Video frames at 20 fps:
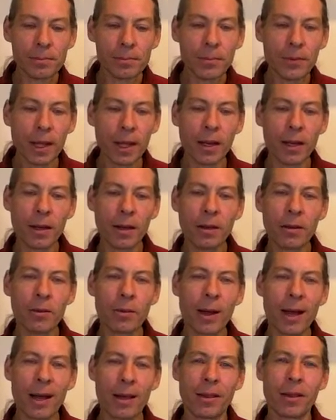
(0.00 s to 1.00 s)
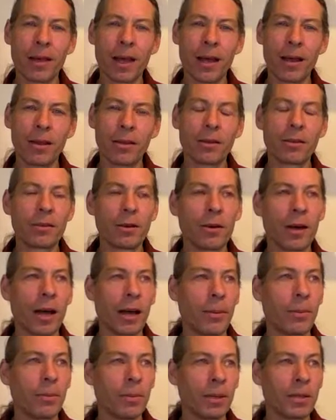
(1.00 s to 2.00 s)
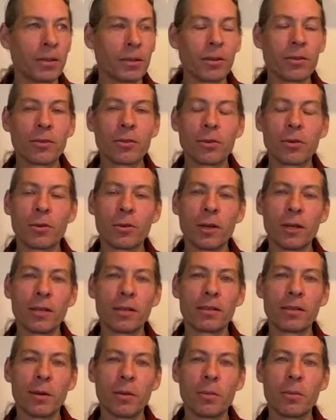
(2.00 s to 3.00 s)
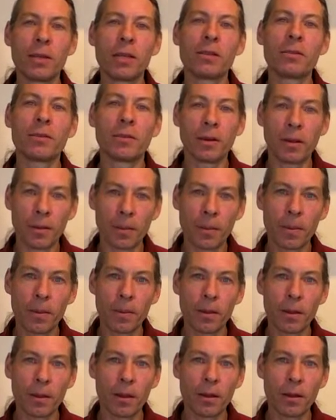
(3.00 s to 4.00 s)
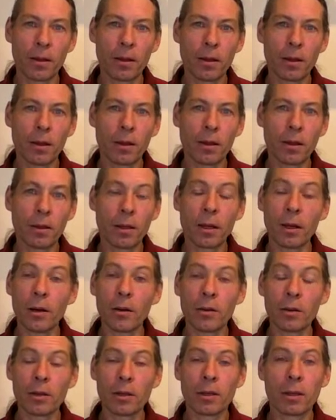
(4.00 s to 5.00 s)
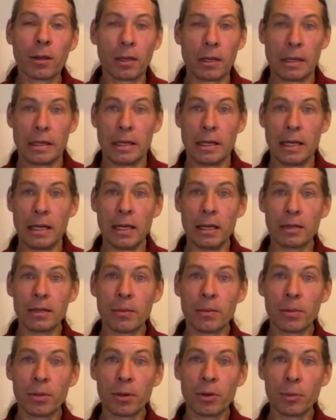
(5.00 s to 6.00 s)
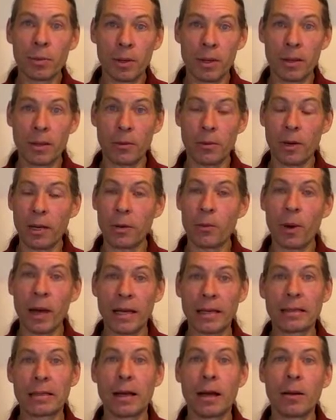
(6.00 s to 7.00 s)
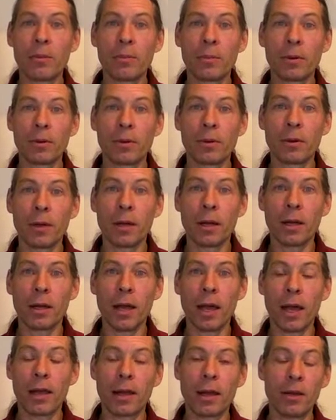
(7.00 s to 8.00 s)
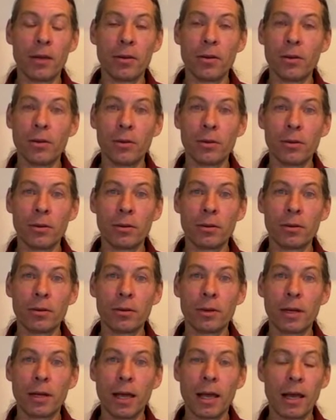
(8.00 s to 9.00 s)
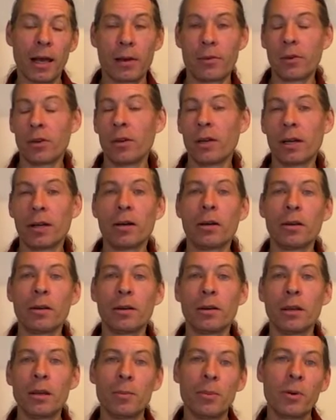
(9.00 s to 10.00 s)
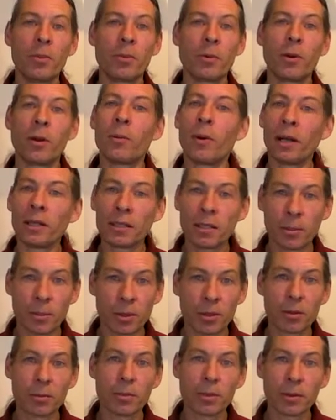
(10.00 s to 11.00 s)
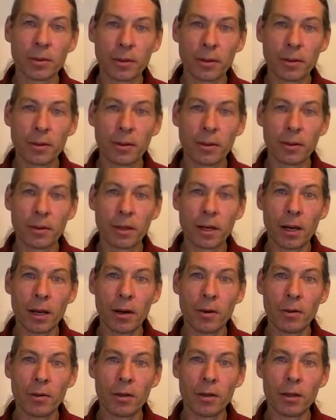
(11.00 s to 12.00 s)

And he goes, wow, the cow looks so happy, so serene, so peaceful. You know, he doesn't poop when he wakes up and at noon and after dinner. He poops when he wants to poop, you know?